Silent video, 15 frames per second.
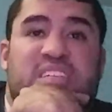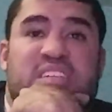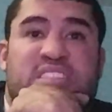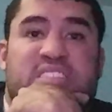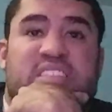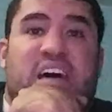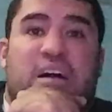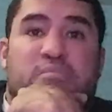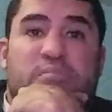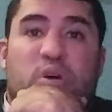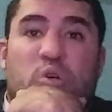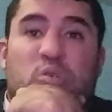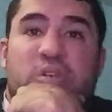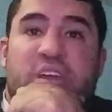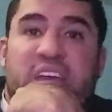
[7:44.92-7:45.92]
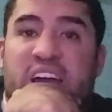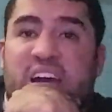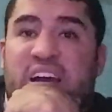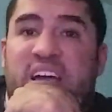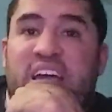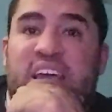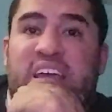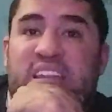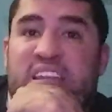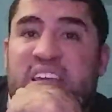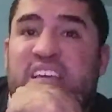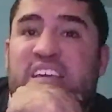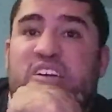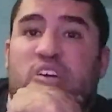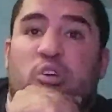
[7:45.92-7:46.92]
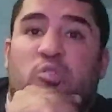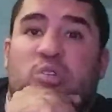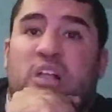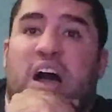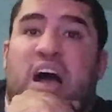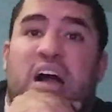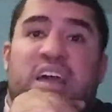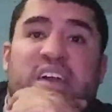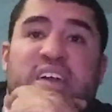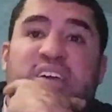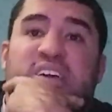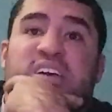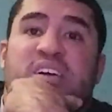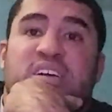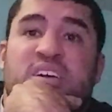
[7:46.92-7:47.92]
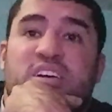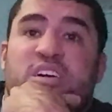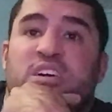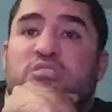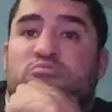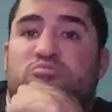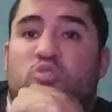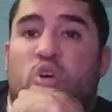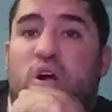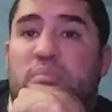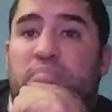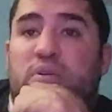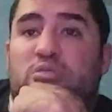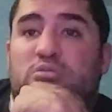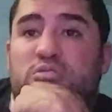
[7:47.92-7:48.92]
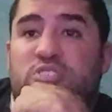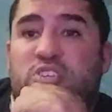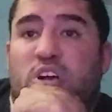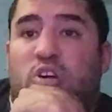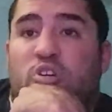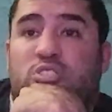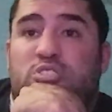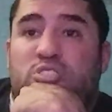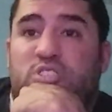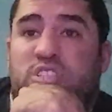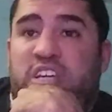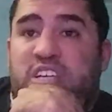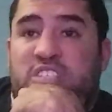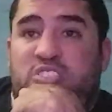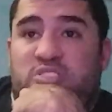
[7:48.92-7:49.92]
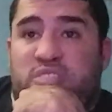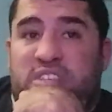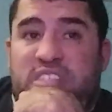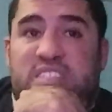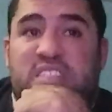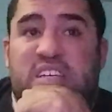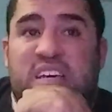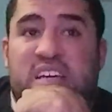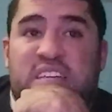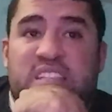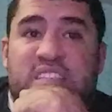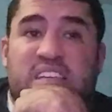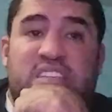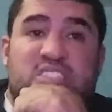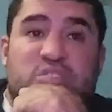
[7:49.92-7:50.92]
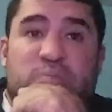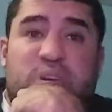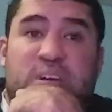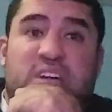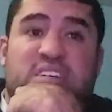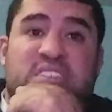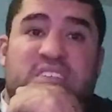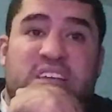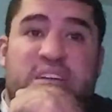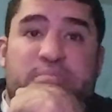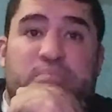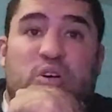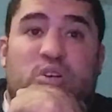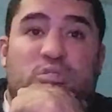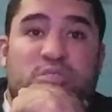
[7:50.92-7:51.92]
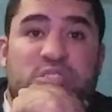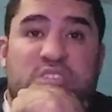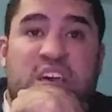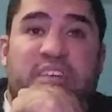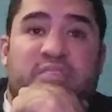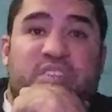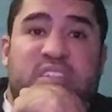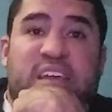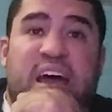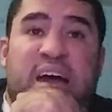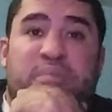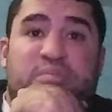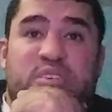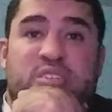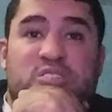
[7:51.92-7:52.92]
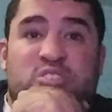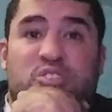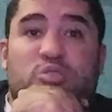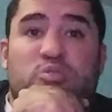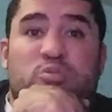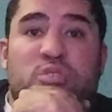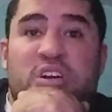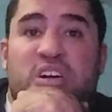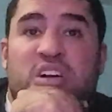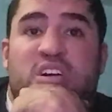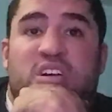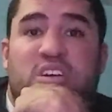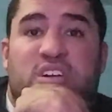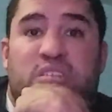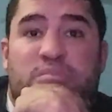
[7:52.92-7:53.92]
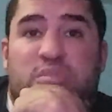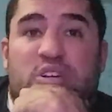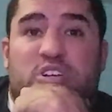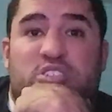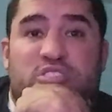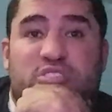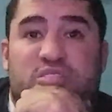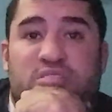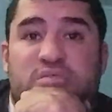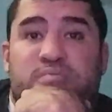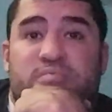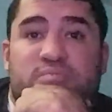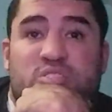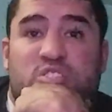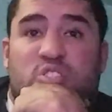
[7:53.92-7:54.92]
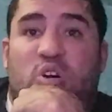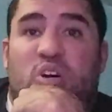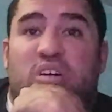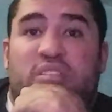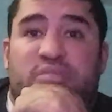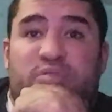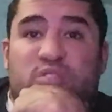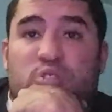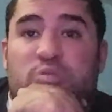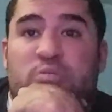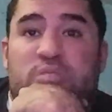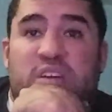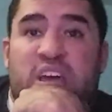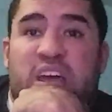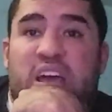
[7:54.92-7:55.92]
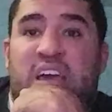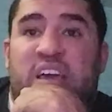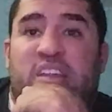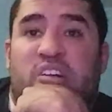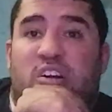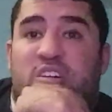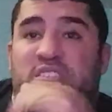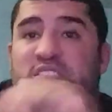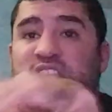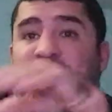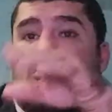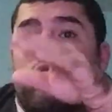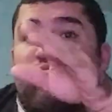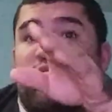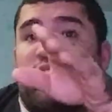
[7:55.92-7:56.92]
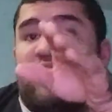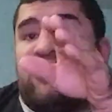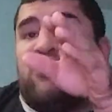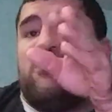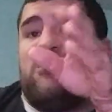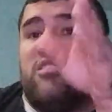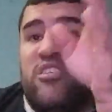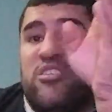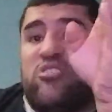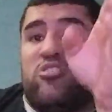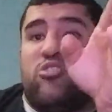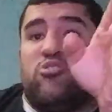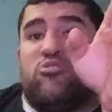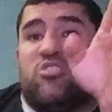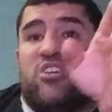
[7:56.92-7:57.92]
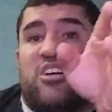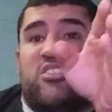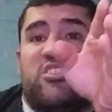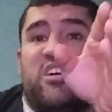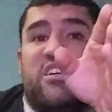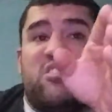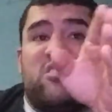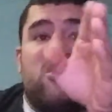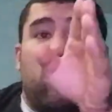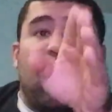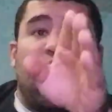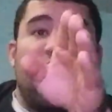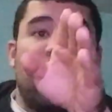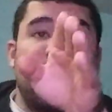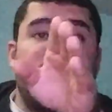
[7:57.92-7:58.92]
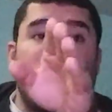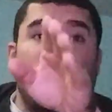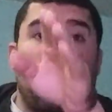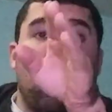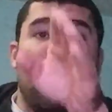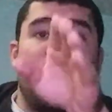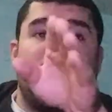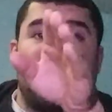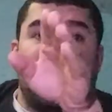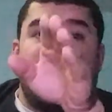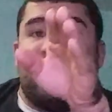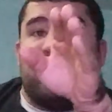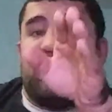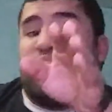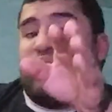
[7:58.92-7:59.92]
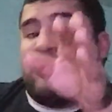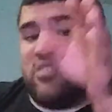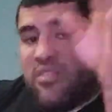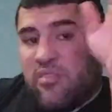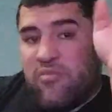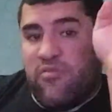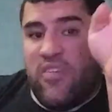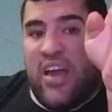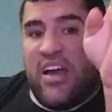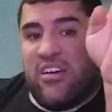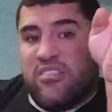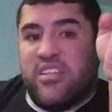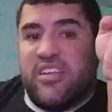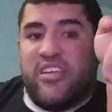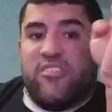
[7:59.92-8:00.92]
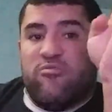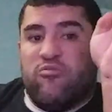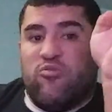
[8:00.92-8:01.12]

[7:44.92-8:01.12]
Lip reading: Salmonella and E. coli. Raw bones are also dangerous. This is because their bones have adapted to commercial dog food and aren't suited to digest the harmful organisms found in